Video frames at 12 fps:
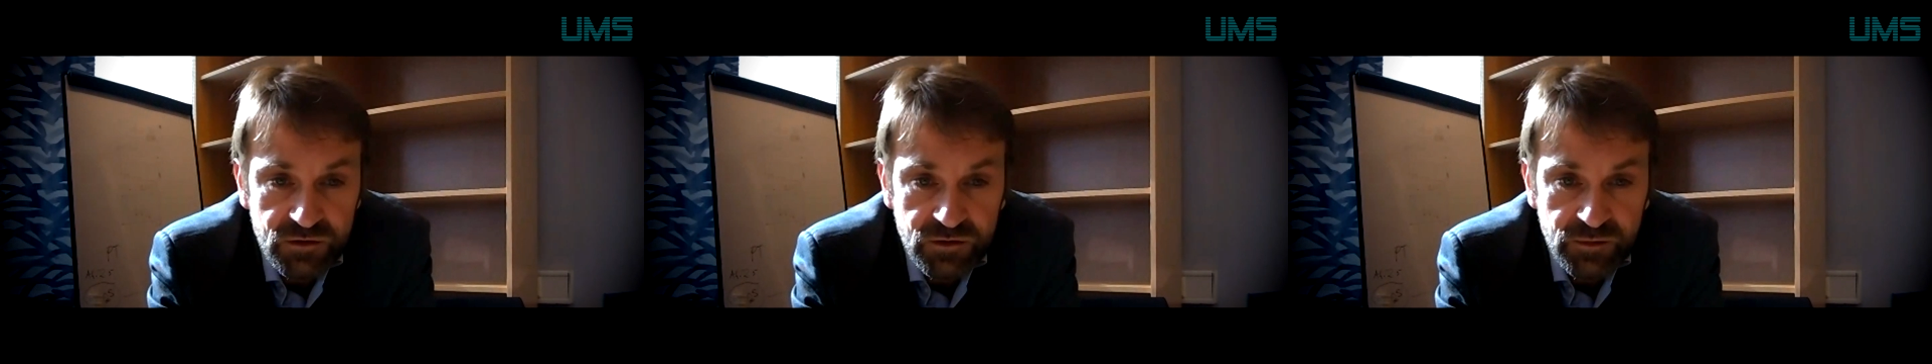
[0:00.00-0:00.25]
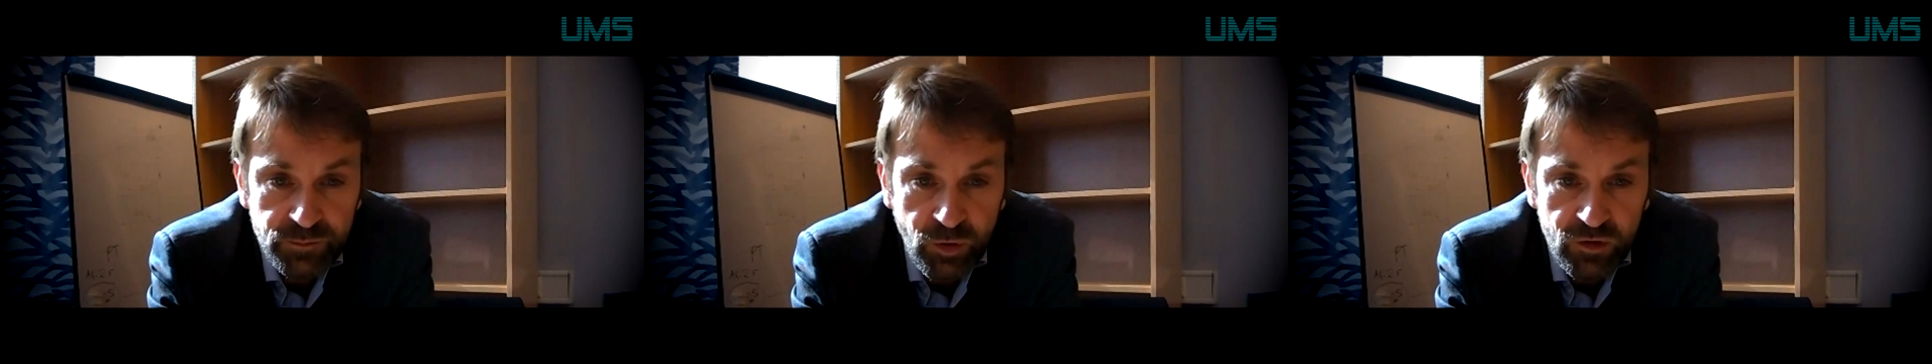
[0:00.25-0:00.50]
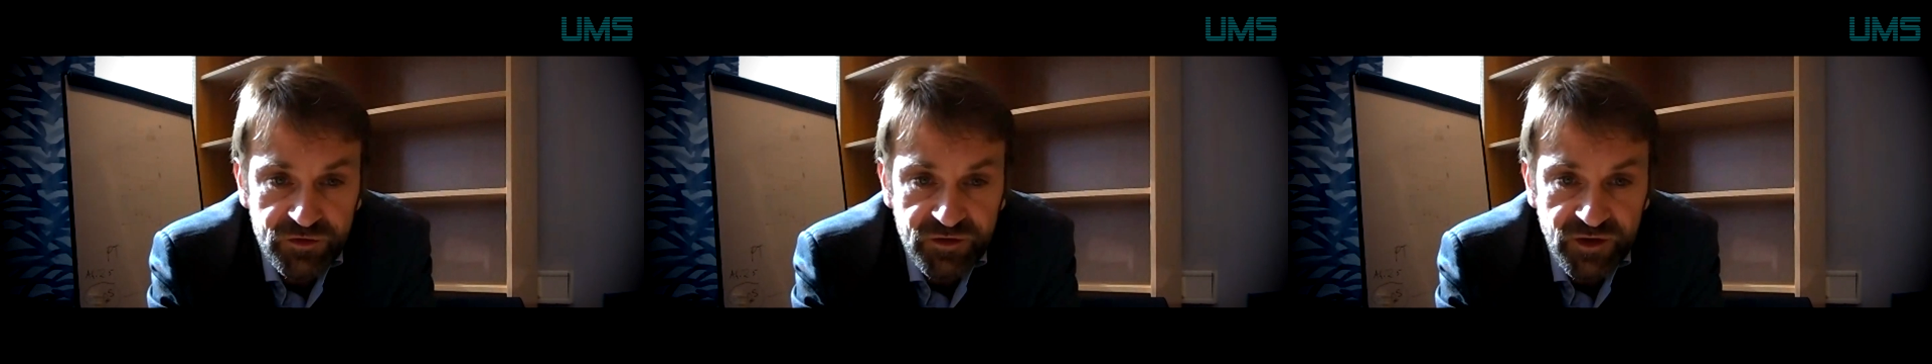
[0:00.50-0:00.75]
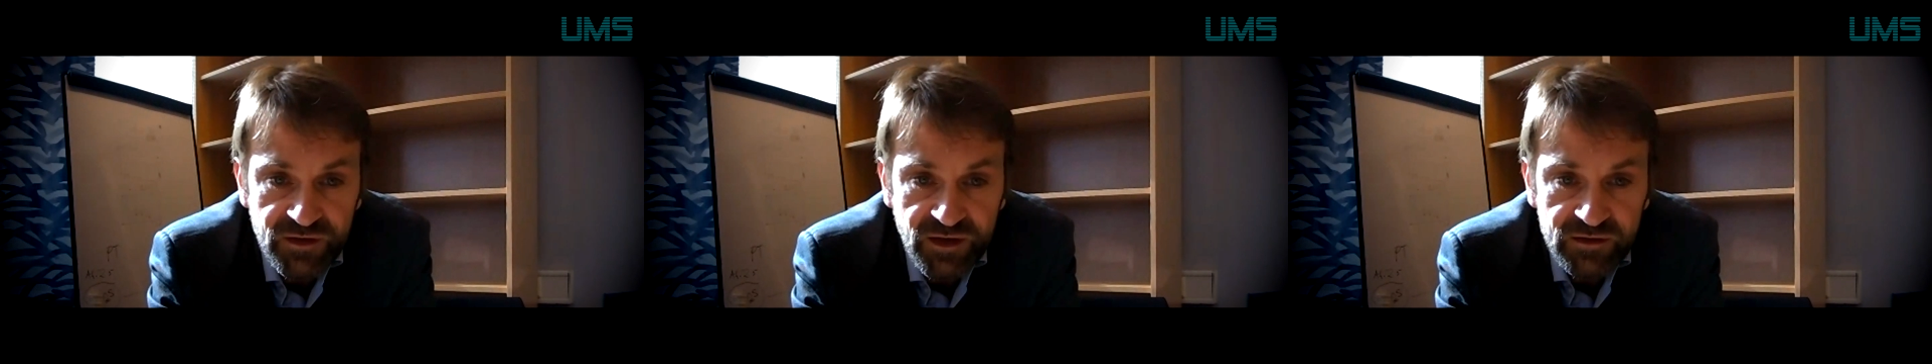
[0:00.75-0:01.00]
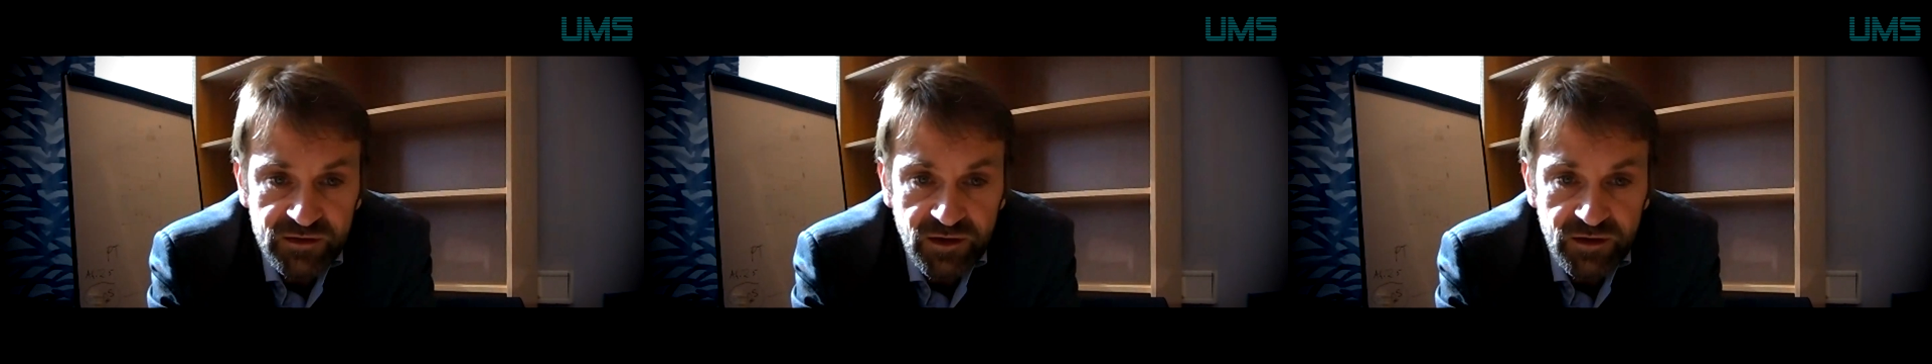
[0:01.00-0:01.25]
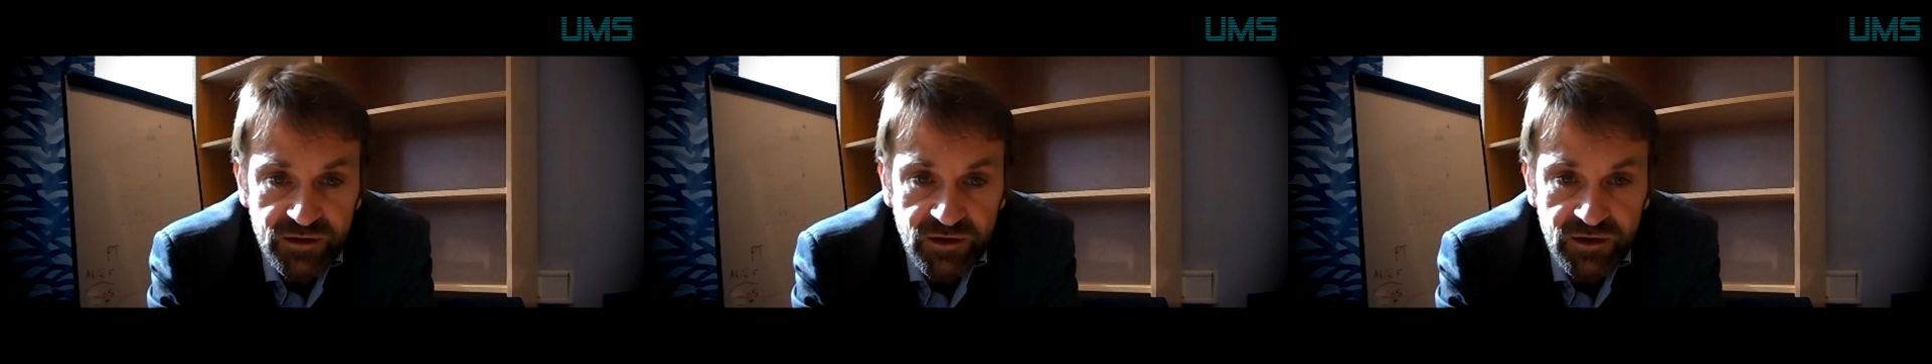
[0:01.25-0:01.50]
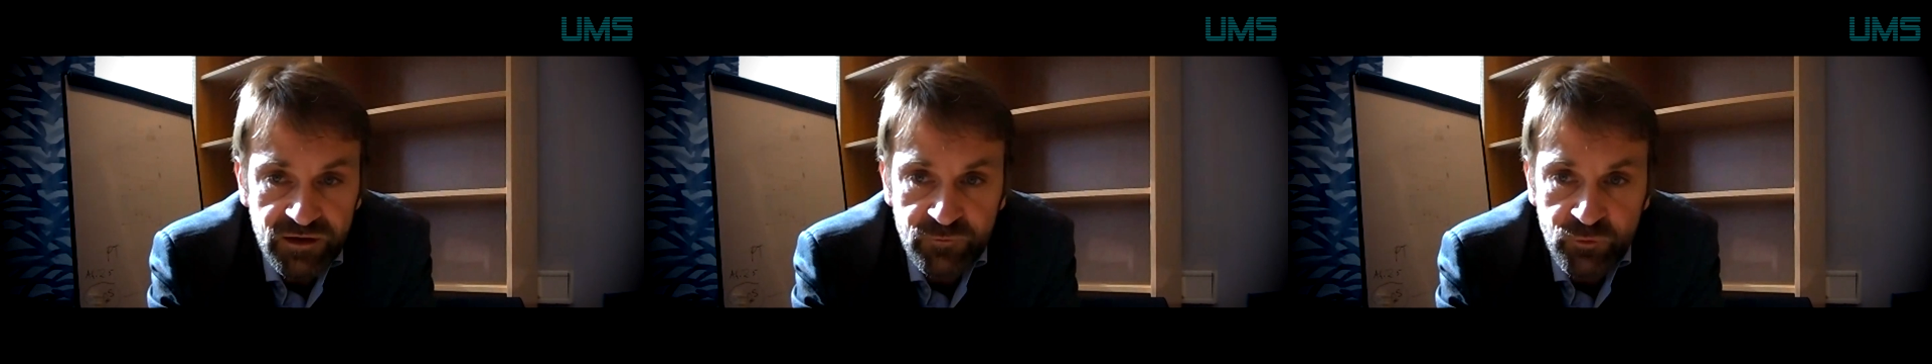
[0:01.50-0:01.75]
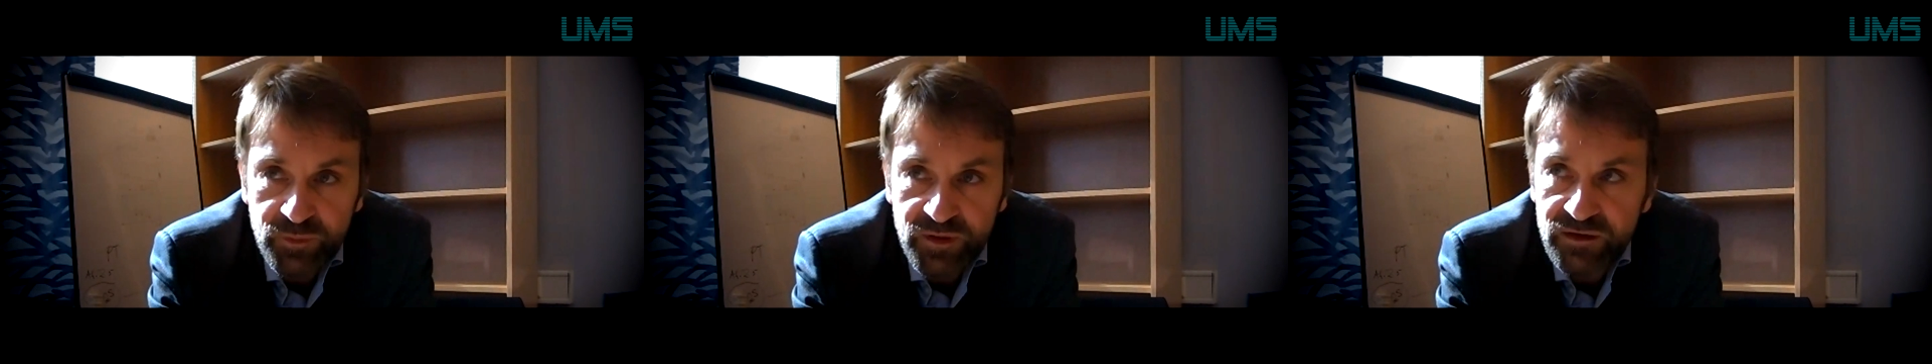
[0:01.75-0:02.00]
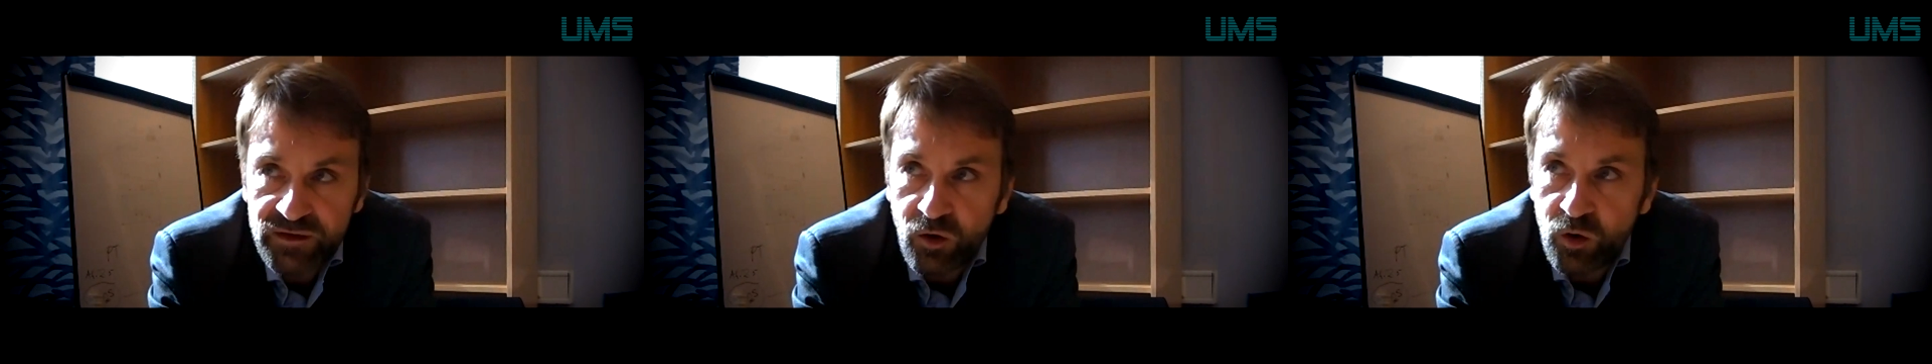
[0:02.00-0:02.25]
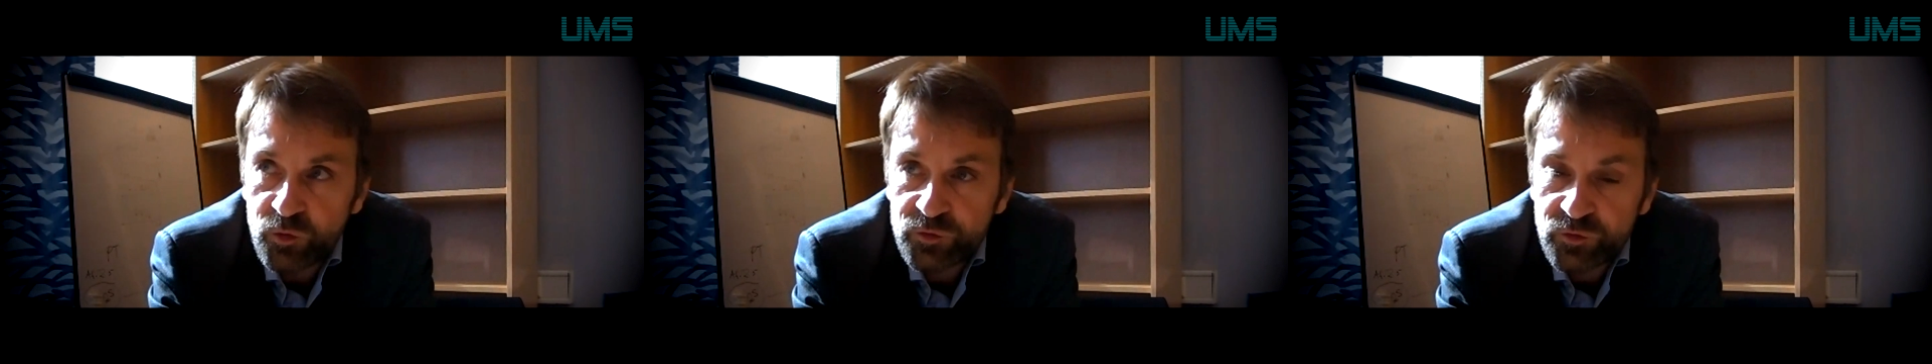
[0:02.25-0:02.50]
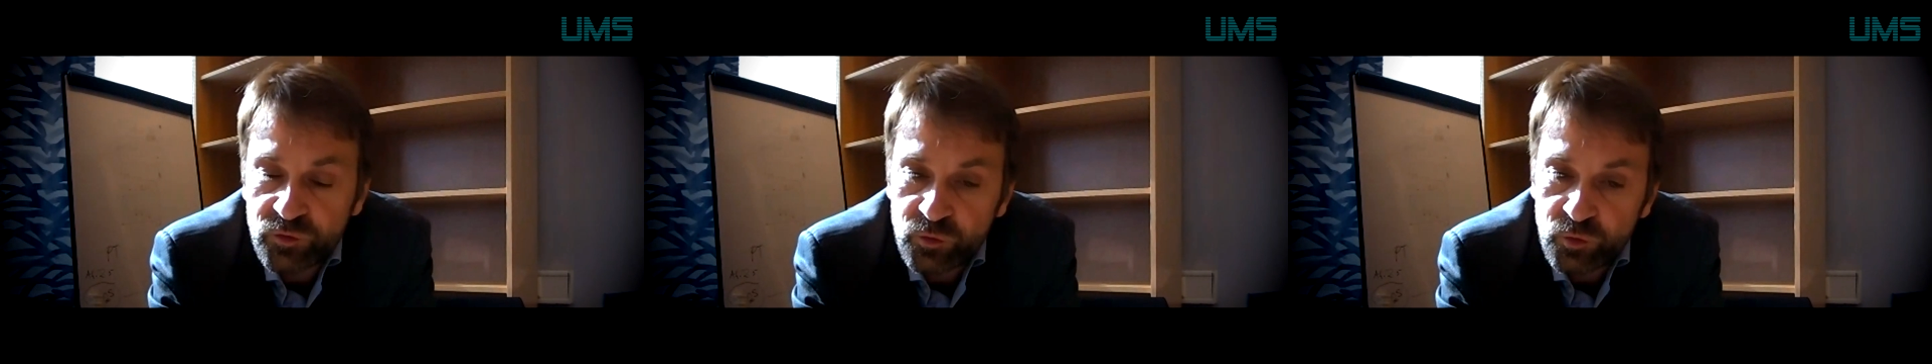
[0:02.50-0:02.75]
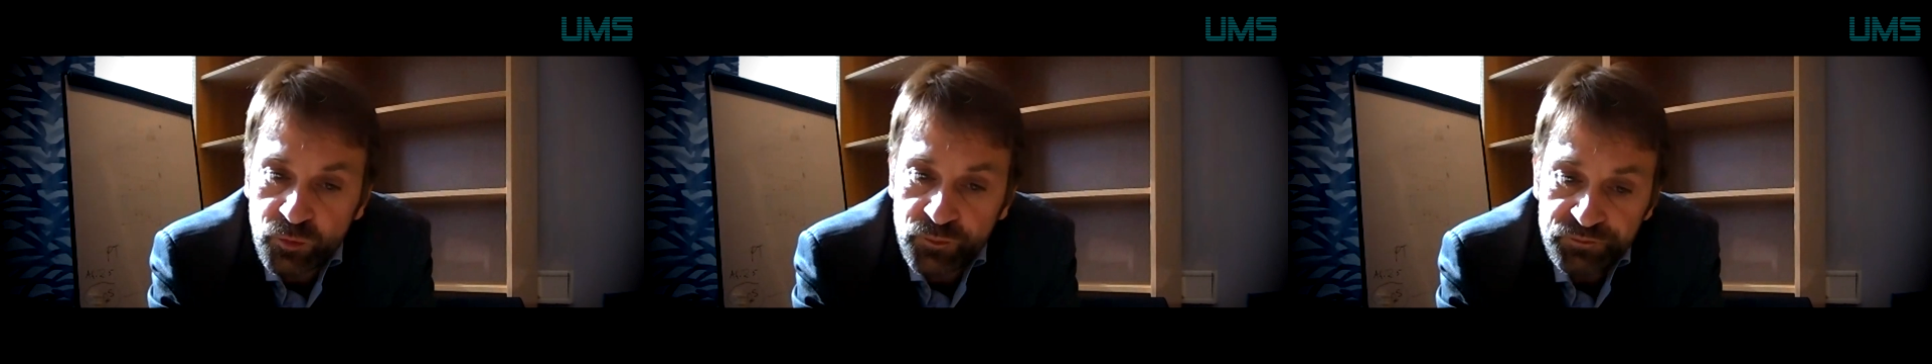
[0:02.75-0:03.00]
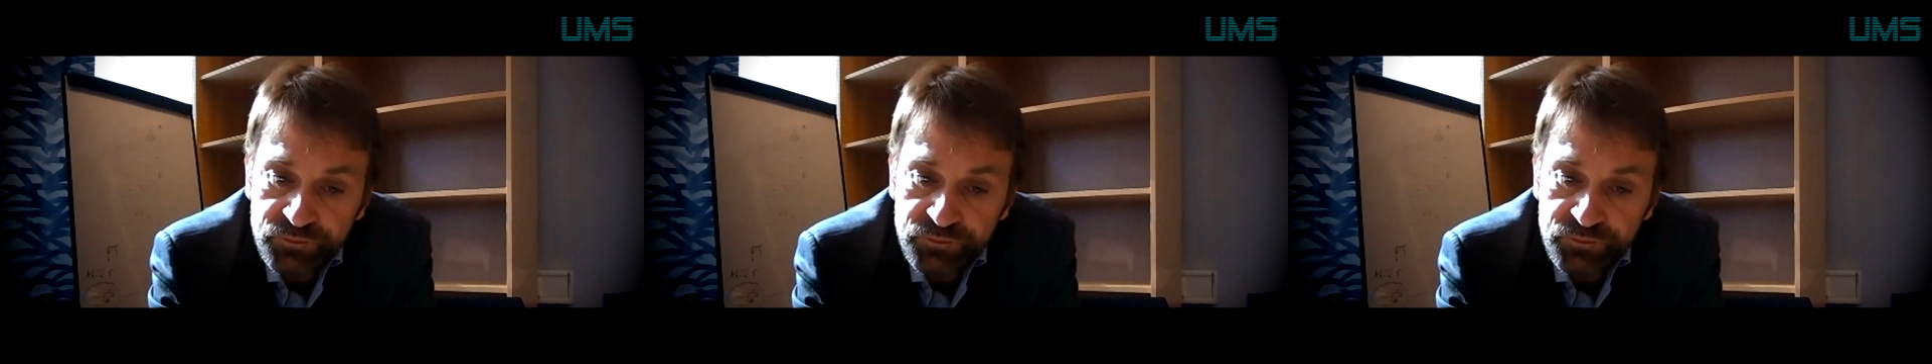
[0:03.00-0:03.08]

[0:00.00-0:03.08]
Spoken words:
policy at that area would be how to